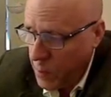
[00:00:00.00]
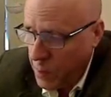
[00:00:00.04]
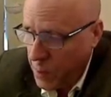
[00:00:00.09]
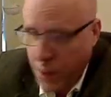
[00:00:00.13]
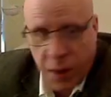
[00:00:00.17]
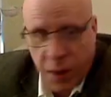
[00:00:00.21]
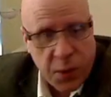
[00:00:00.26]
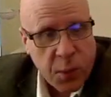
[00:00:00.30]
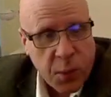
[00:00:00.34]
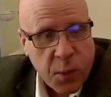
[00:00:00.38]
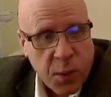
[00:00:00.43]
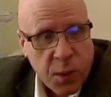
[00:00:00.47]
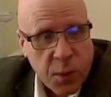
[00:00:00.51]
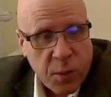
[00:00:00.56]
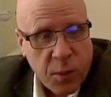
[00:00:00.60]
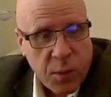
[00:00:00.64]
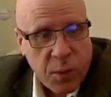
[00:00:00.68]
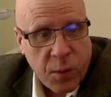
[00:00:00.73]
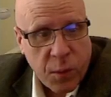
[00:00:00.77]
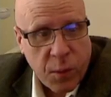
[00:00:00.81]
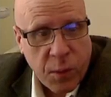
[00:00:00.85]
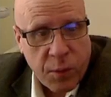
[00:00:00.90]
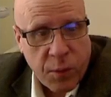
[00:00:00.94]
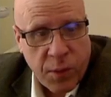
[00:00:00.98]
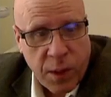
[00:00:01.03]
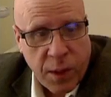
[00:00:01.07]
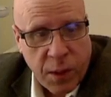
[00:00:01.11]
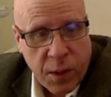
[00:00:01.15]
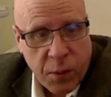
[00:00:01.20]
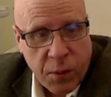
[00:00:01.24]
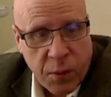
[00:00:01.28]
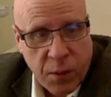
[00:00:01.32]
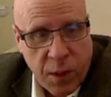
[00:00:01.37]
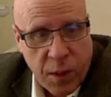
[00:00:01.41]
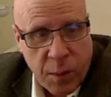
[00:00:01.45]
the other one will follow
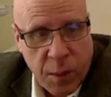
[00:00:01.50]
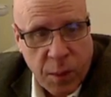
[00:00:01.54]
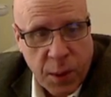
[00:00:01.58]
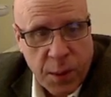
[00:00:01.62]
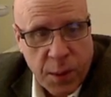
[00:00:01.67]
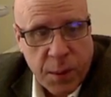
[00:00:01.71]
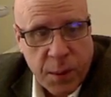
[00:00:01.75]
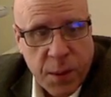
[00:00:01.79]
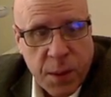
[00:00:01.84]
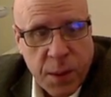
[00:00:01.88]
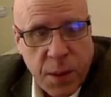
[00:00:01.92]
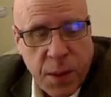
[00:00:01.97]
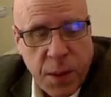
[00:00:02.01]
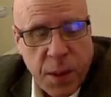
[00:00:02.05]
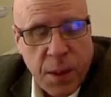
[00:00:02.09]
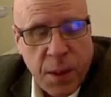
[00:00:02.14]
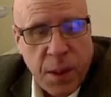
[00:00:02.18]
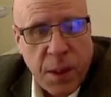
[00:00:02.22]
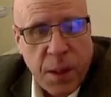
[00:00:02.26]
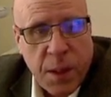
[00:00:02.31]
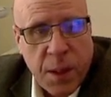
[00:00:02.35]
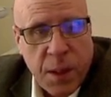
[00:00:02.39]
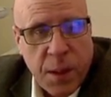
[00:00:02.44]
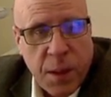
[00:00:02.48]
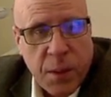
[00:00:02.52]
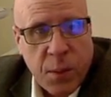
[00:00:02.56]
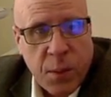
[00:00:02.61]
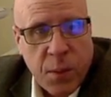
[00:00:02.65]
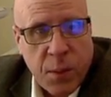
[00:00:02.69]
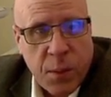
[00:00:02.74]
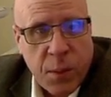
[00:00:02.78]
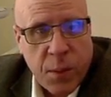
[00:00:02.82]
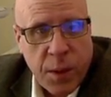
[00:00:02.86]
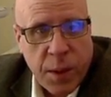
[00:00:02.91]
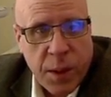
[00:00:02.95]
from it.
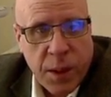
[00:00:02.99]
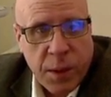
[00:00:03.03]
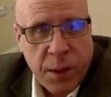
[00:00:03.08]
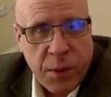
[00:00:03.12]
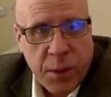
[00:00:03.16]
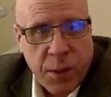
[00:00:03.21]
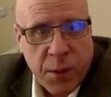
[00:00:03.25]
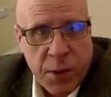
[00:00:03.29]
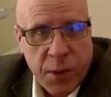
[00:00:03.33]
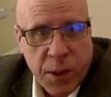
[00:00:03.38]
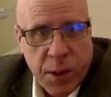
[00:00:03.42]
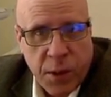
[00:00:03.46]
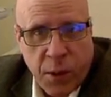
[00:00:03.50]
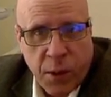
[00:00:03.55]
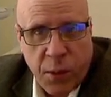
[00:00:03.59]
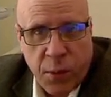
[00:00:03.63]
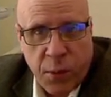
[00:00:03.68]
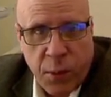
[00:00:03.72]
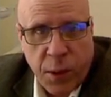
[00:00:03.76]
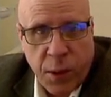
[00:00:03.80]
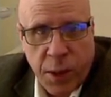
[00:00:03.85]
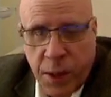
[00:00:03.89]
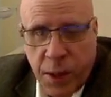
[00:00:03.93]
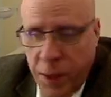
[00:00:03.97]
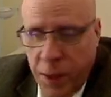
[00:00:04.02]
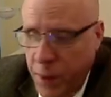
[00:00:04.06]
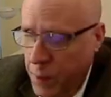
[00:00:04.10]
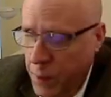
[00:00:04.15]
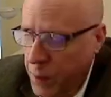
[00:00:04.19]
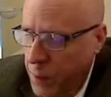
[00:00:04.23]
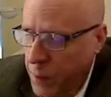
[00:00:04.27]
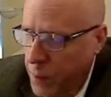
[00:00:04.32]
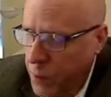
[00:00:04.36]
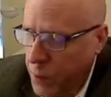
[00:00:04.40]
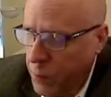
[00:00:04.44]
What do you get if you stick 3 into
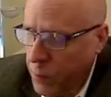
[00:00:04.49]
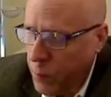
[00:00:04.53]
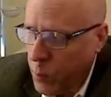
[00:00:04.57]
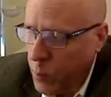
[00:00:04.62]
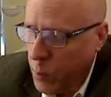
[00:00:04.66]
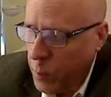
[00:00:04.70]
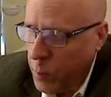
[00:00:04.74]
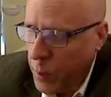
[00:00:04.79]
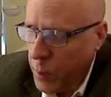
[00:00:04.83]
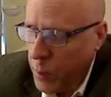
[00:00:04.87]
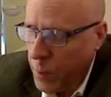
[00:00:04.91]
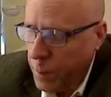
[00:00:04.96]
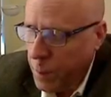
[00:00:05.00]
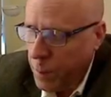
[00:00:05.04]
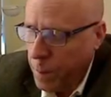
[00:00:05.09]
this formula?